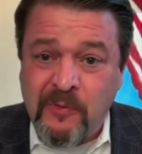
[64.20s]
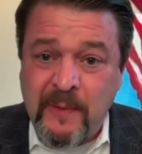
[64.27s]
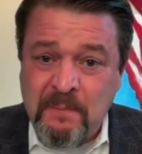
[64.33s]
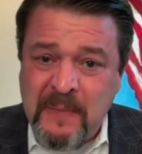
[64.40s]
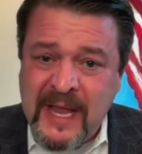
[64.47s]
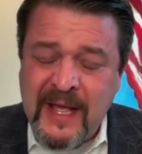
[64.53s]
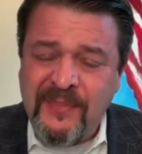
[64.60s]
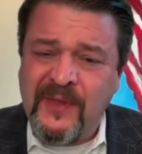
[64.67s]

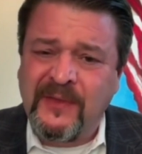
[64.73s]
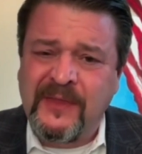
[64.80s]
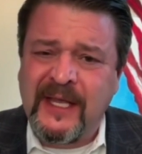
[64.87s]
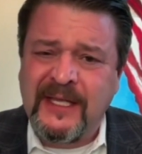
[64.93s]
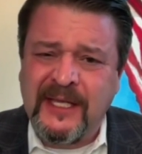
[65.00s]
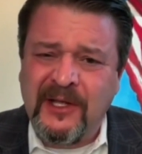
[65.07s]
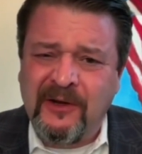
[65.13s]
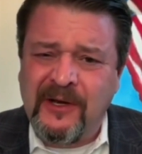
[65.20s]
alone the men
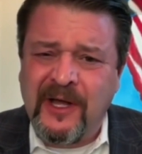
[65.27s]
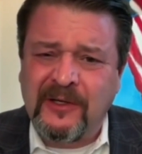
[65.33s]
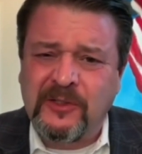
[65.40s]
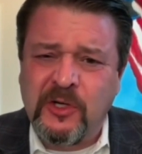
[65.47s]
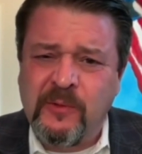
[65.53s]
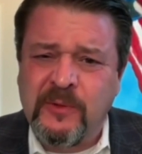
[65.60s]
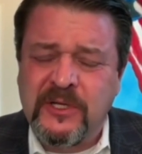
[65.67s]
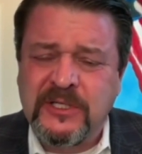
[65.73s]
that they killed
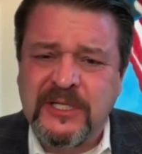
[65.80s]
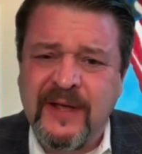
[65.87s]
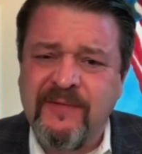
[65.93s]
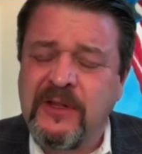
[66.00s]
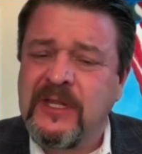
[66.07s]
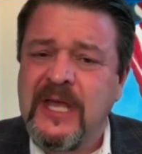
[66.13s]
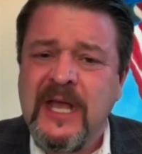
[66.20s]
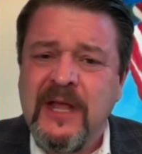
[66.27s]
October the
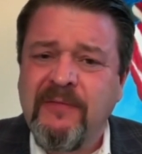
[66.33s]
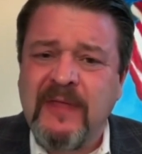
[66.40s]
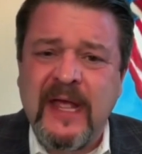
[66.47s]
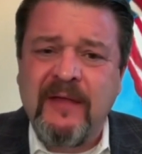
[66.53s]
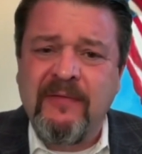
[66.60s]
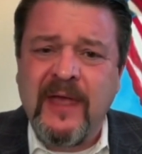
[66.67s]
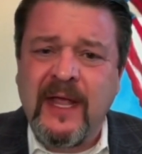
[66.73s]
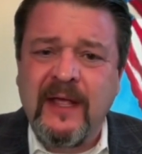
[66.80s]
7th.
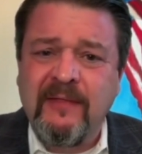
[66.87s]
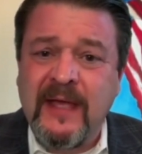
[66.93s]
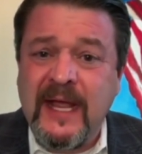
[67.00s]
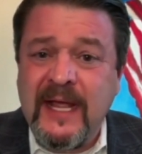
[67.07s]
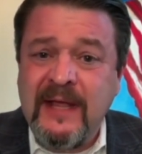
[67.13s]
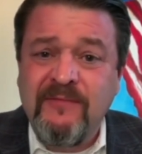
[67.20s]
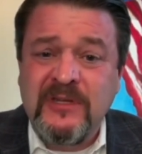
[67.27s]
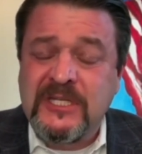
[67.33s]

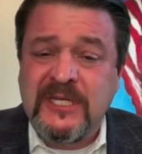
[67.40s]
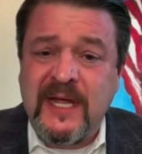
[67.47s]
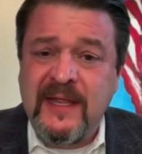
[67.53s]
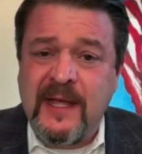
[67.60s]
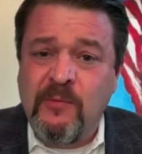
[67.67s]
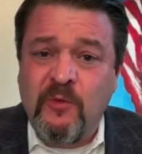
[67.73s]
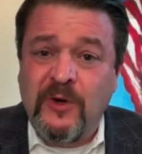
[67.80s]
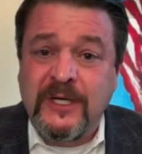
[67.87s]
They even
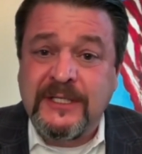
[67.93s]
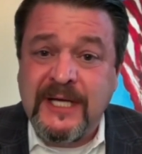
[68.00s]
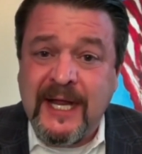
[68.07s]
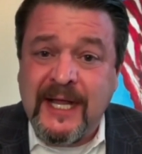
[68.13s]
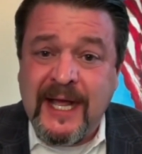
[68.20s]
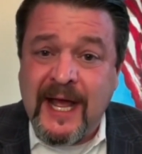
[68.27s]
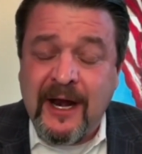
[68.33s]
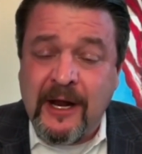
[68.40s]
say they want
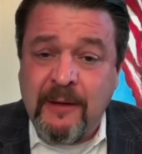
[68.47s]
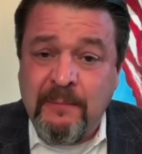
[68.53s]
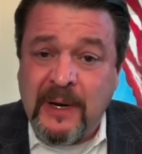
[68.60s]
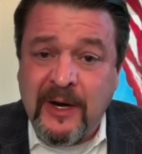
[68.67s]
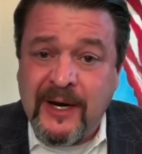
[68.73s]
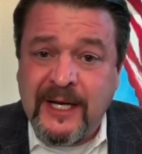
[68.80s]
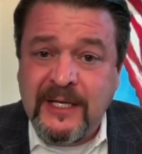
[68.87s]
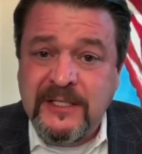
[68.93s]
to take out
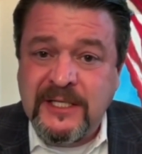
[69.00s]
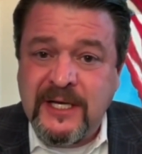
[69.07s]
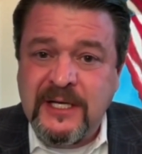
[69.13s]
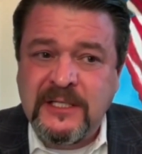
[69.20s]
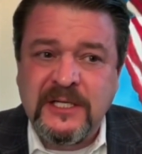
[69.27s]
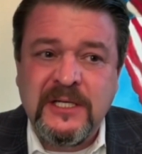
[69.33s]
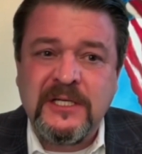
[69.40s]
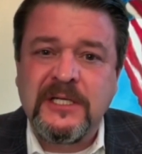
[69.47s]
American
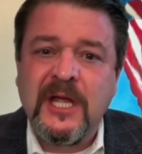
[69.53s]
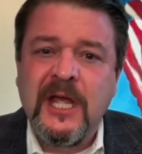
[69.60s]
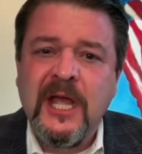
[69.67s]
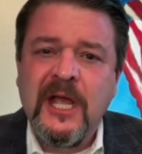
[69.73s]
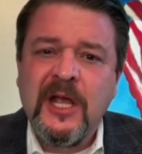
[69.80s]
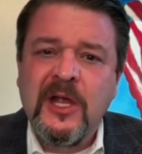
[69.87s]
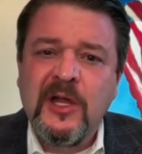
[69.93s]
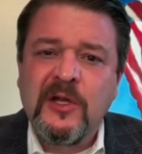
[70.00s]

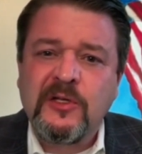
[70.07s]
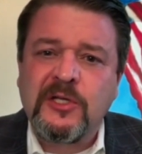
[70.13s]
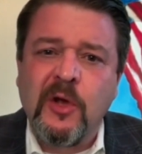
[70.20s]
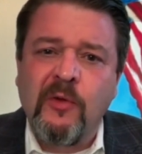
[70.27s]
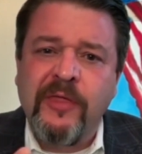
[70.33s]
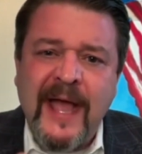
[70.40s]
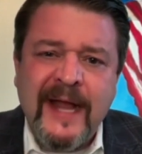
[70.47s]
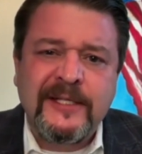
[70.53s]
citizens.
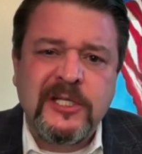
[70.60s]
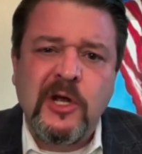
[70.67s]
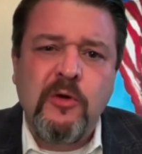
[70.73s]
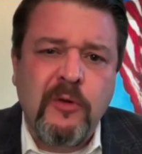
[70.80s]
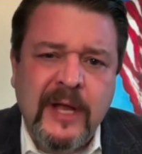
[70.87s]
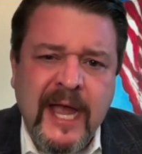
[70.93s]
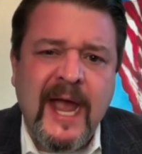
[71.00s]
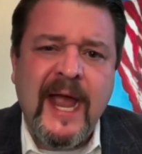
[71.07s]
So
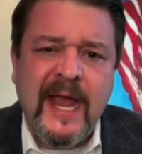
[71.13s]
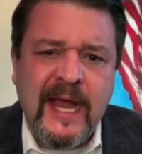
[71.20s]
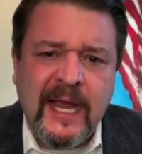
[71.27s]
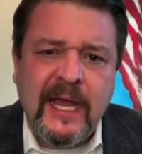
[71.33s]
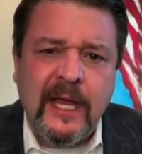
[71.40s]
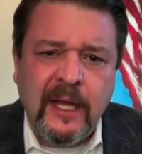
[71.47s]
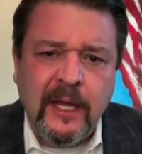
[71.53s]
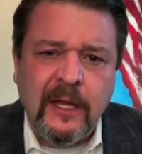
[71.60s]
that's
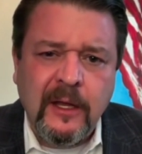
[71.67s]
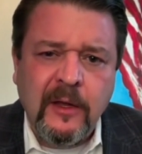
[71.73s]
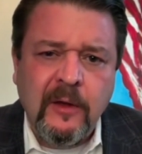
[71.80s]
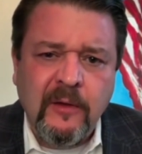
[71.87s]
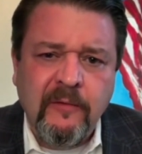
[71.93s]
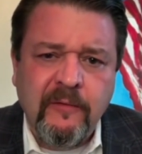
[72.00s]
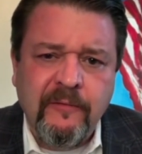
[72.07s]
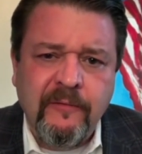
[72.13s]
okay
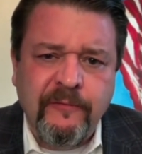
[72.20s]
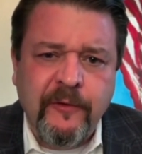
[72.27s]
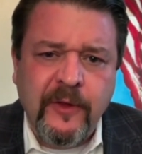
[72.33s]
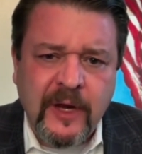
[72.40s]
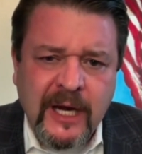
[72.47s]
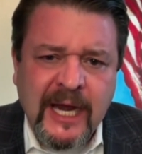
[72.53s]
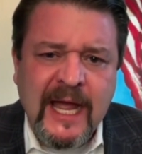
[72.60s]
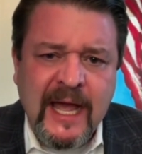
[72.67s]

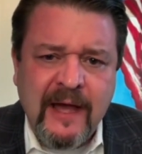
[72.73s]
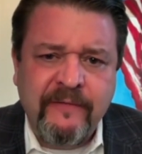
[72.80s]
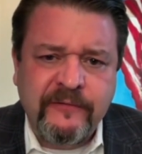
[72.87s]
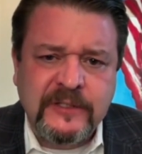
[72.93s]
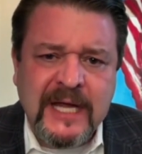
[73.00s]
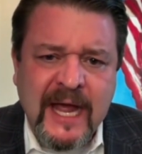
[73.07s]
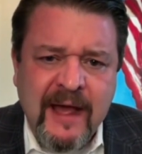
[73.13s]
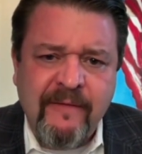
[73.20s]
for the
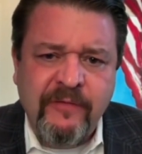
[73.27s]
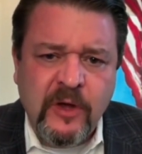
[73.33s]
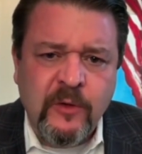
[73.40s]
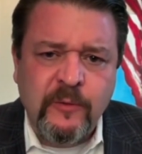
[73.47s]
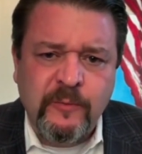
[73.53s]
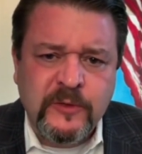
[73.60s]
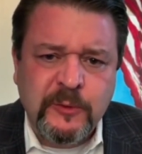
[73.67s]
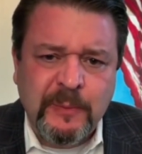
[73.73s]
left to have
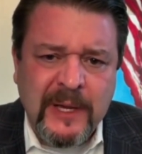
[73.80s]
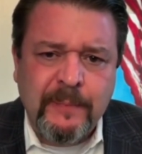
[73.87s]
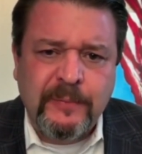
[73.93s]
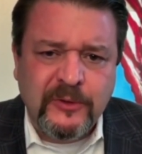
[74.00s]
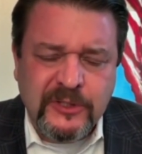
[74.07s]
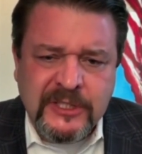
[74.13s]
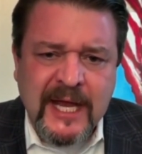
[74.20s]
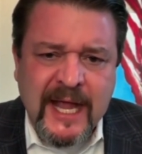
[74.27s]
those
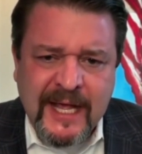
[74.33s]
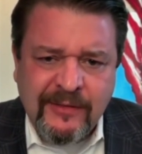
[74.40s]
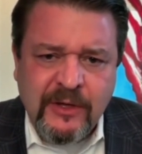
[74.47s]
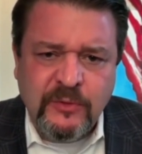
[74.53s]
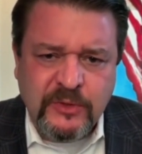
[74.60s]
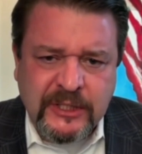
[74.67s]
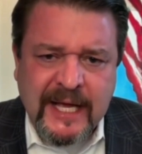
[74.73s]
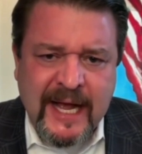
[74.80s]
people
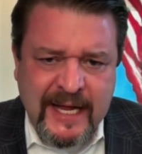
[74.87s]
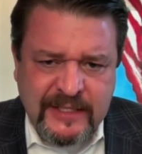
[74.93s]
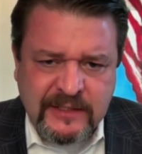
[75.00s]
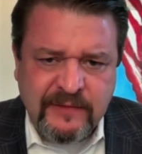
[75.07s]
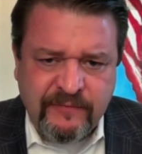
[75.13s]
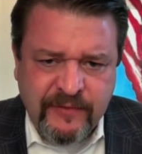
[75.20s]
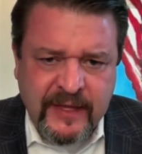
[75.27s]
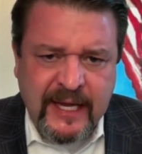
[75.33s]
saying those
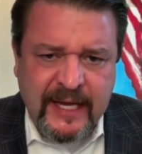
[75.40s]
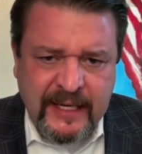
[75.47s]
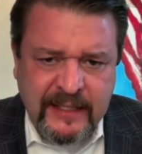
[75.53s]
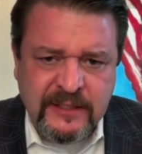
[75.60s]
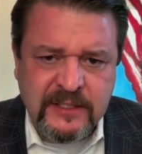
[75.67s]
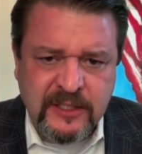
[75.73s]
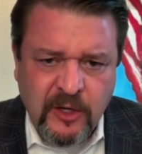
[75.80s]
kinds of things.